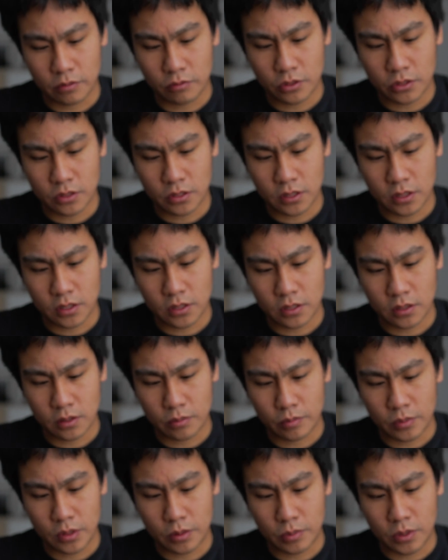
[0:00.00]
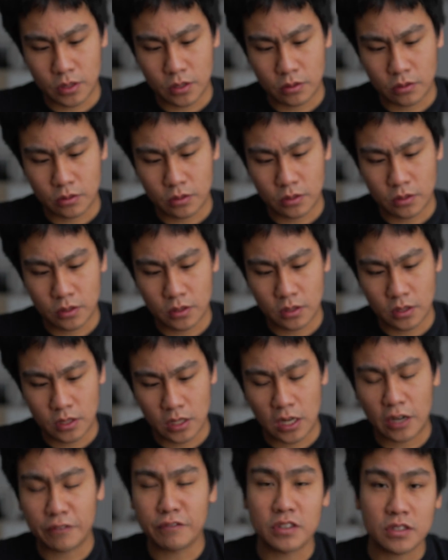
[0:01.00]
was starting about
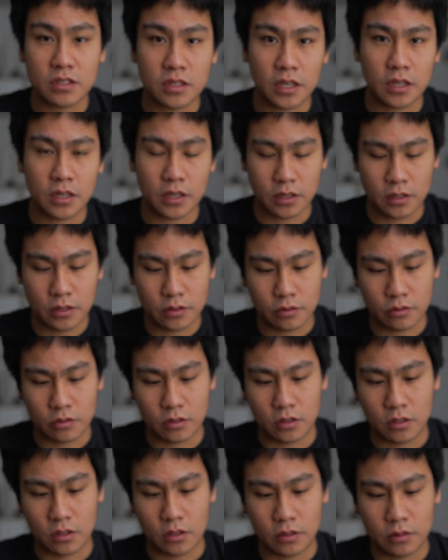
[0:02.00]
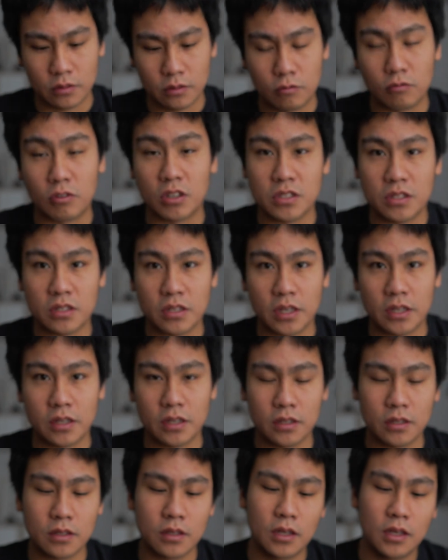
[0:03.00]
half a second or 1
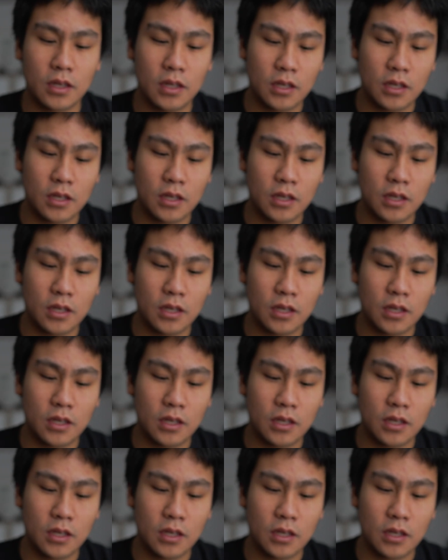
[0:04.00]
second.